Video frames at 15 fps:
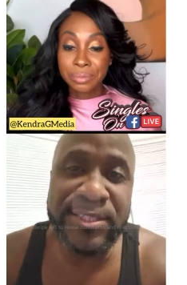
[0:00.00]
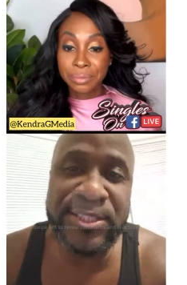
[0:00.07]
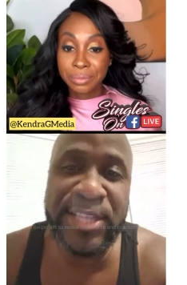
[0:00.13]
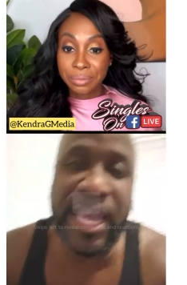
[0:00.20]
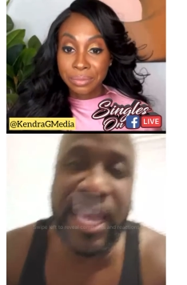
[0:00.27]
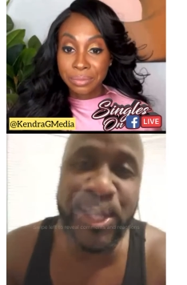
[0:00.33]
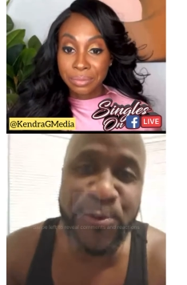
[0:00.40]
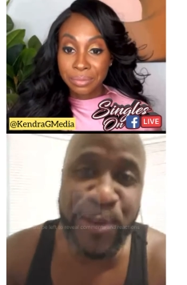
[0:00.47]

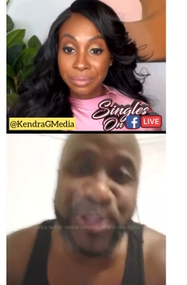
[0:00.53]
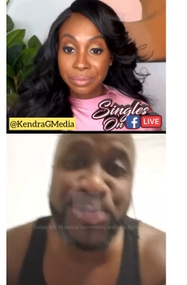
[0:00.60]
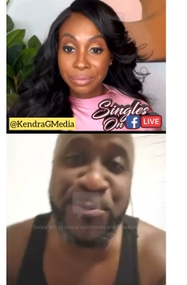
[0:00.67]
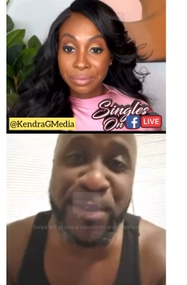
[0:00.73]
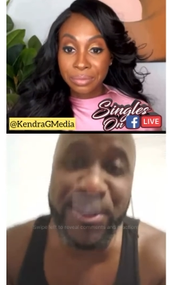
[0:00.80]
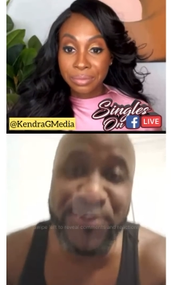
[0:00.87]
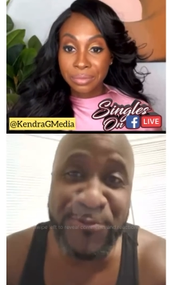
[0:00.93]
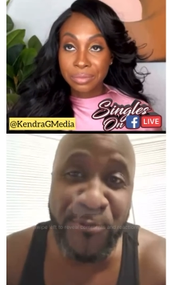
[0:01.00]
Speaker 1: January
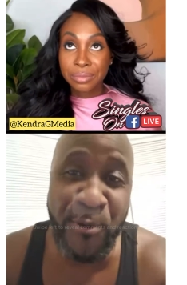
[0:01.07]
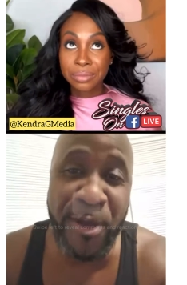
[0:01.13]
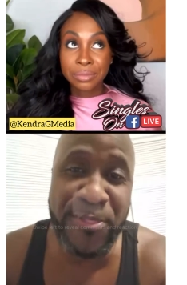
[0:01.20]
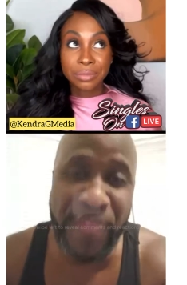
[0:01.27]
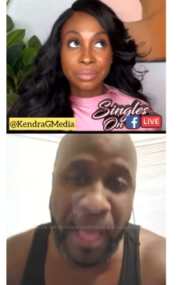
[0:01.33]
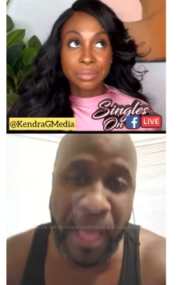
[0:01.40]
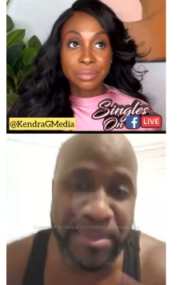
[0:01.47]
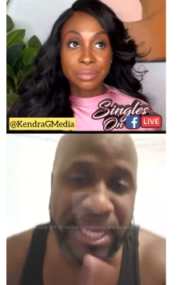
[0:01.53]

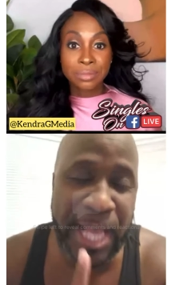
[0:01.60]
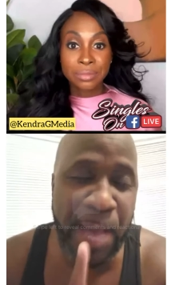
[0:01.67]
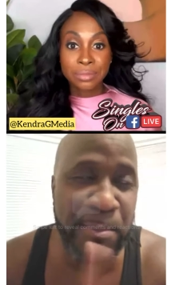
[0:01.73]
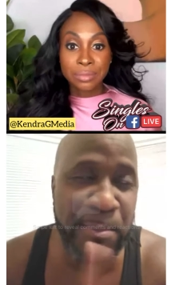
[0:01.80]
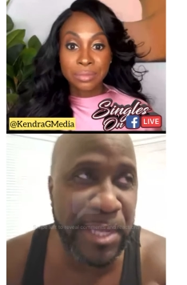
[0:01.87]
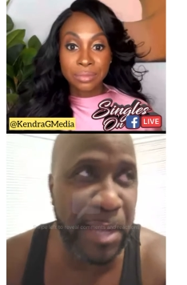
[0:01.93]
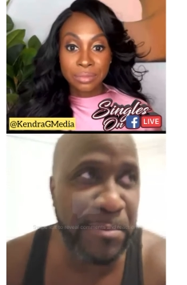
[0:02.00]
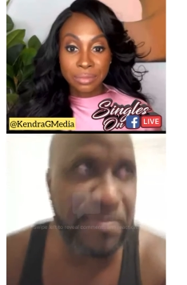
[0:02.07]
24th. I'll be
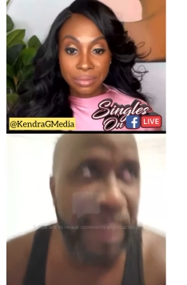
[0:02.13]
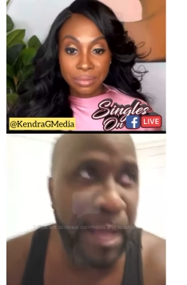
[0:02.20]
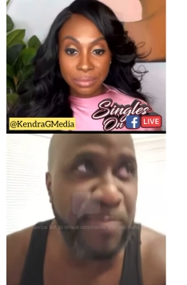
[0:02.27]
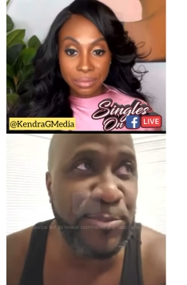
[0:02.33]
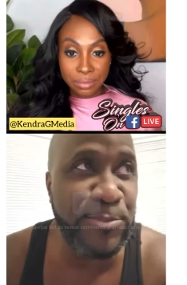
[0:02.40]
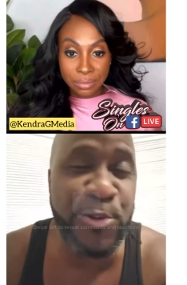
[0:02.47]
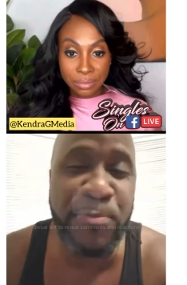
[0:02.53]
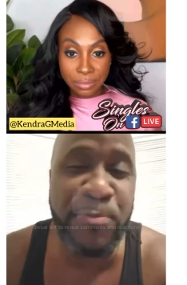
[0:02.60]
coming up.
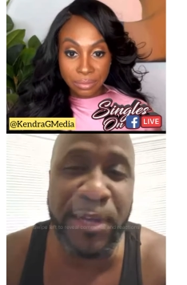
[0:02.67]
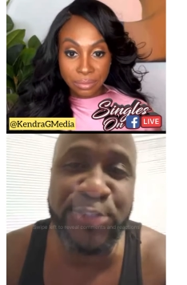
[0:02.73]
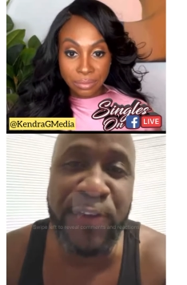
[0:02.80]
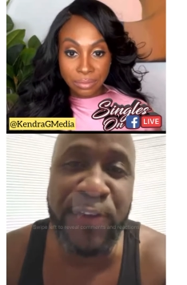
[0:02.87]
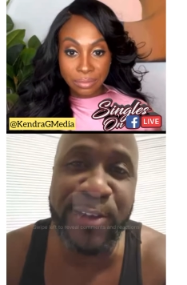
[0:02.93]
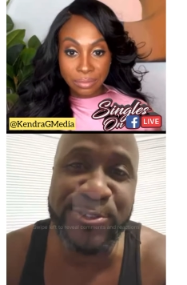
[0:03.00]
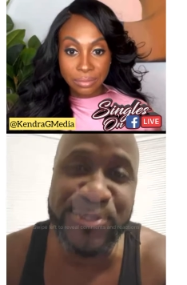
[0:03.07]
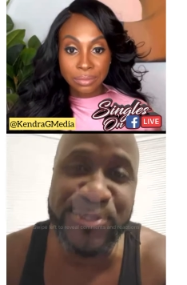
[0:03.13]
I'm doing my
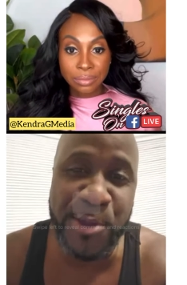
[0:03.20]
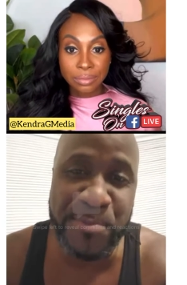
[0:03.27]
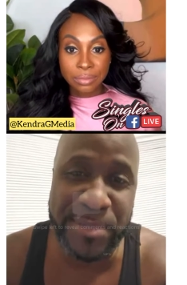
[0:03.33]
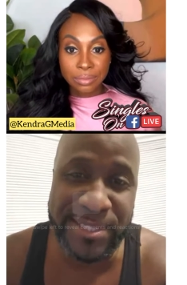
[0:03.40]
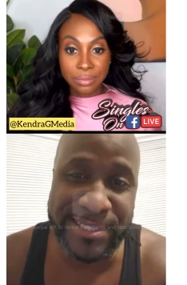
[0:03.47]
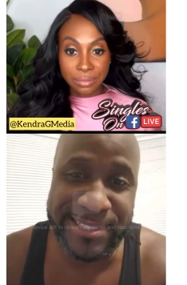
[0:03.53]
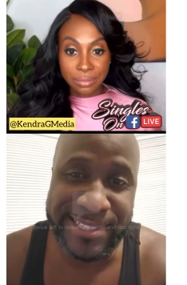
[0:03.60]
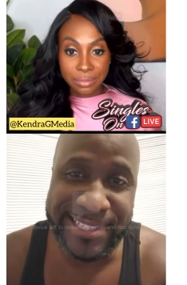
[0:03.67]
trial
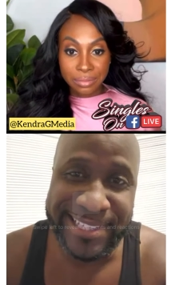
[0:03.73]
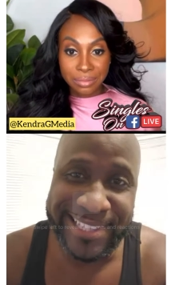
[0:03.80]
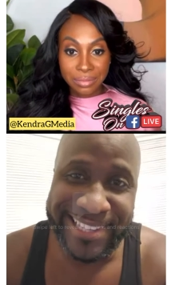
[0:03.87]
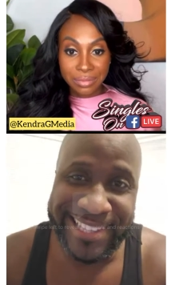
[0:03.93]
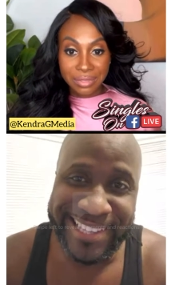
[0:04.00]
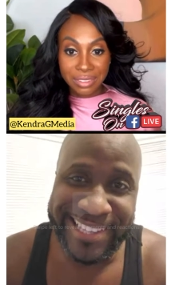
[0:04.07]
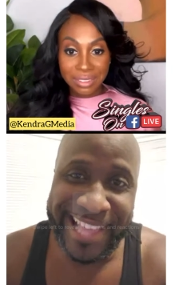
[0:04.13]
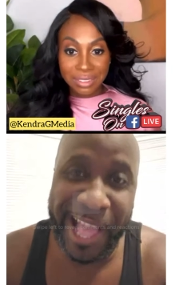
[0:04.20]
sermon.
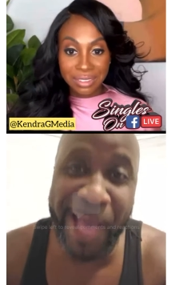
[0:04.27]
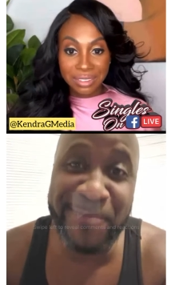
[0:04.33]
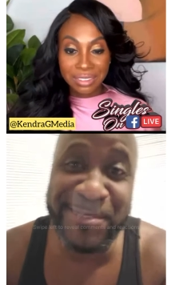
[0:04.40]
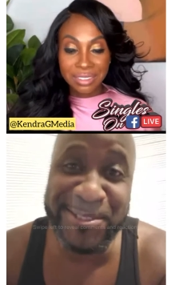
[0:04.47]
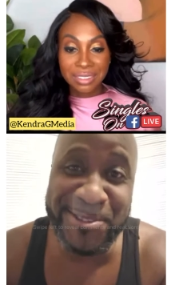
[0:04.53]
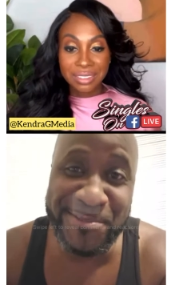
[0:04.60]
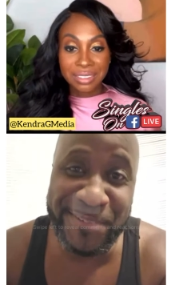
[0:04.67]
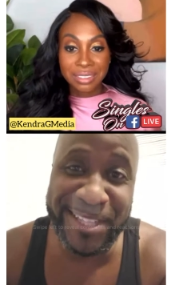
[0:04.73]
I'll
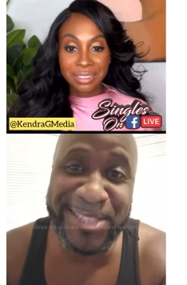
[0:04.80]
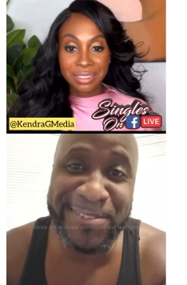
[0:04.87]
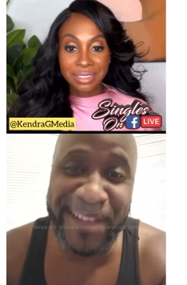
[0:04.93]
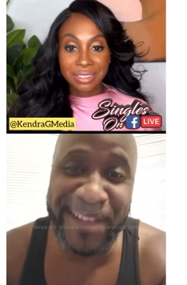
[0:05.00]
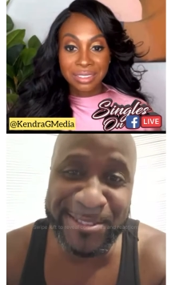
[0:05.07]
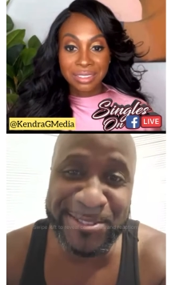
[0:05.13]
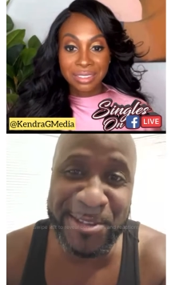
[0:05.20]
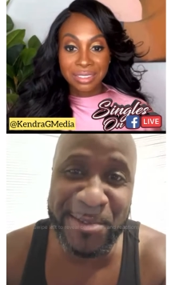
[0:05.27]
be doing my
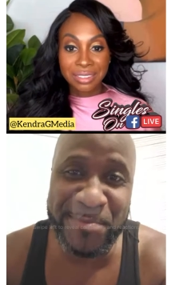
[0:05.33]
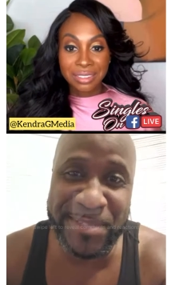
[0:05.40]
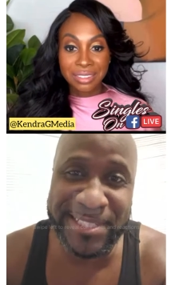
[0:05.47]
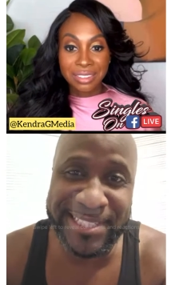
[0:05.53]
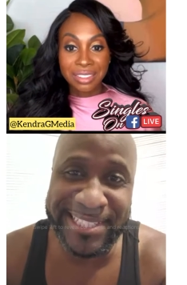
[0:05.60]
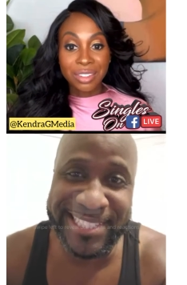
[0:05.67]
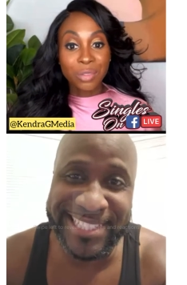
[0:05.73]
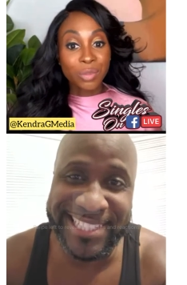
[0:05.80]
trial sermon.
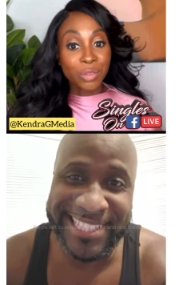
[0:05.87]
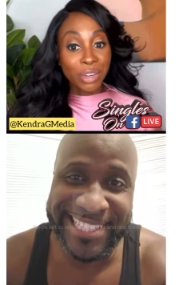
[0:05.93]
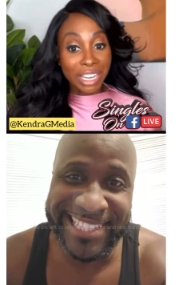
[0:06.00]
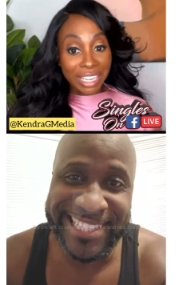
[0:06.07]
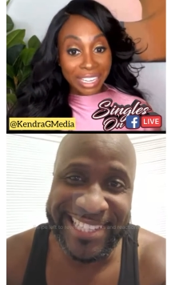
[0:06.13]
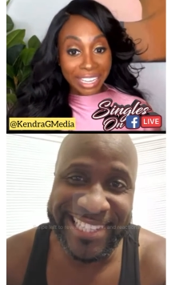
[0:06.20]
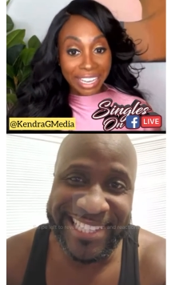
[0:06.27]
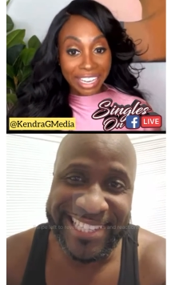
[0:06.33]

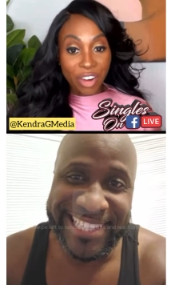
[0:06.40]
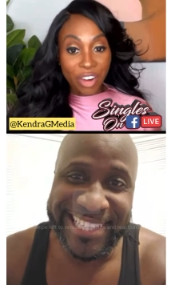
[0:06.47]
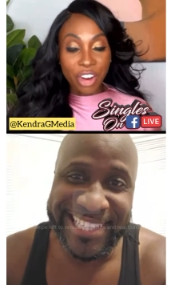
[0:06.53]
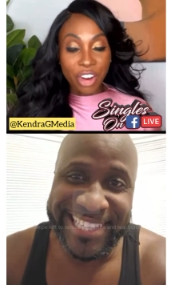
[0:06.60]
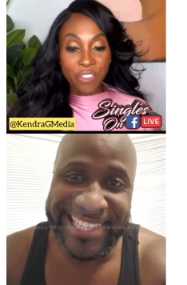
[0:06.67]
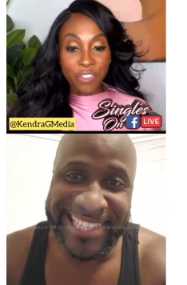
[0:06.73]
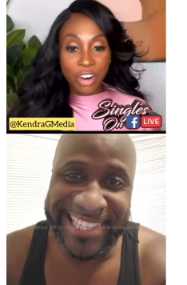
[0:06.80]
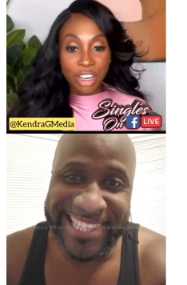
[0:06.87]
Speaker 2: Really, your
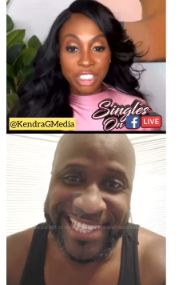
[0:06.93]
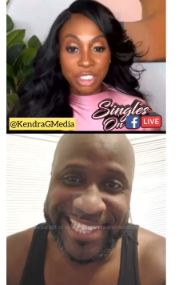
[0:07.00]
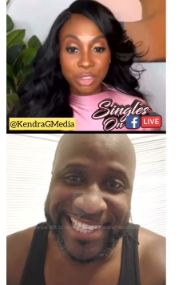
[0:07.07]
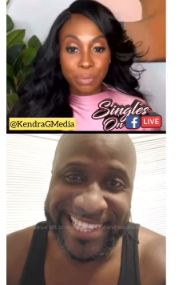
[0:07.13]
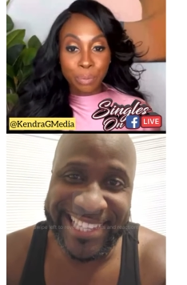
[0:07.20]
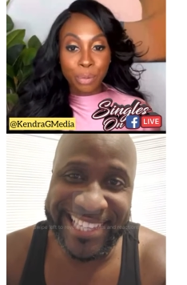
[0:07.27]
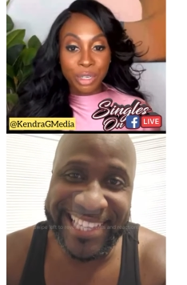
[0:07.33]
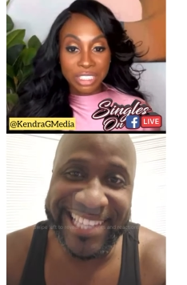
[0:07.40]
your first
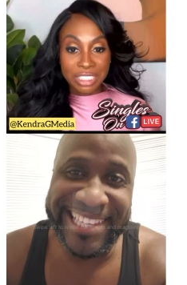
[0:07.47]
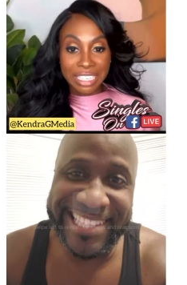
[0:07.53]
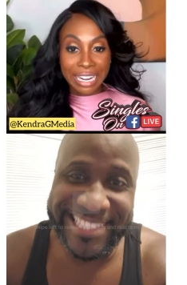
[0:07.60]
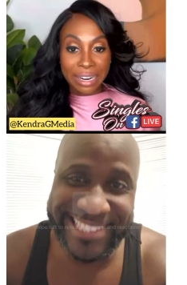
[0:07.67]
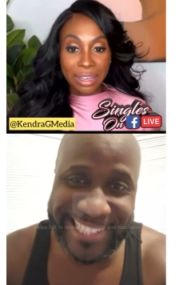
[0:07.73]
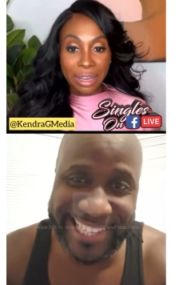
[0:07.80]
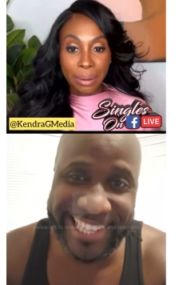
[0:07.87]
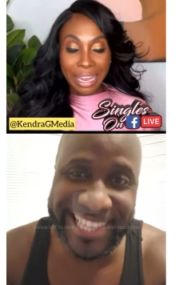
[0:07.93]
preaching
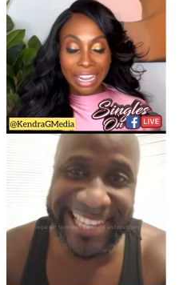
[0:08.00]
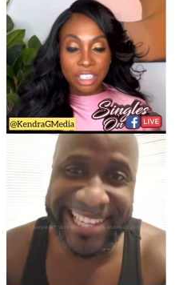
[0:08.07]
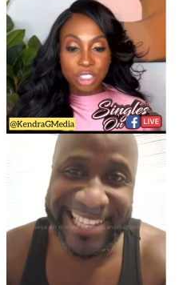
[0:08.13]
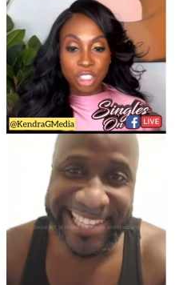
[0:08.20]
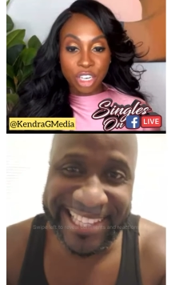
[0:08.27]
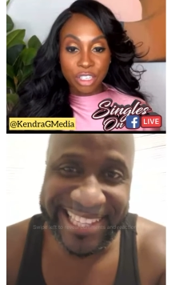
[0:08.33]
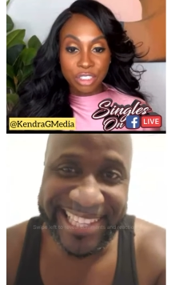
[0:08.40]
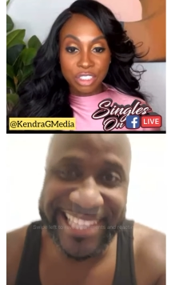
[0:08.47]
at a, yeah. at a
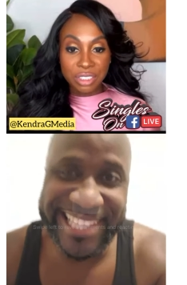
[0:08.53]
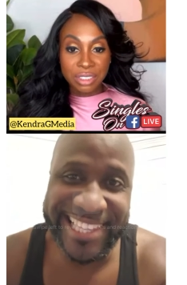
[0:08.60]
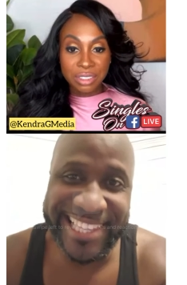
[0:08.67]
church?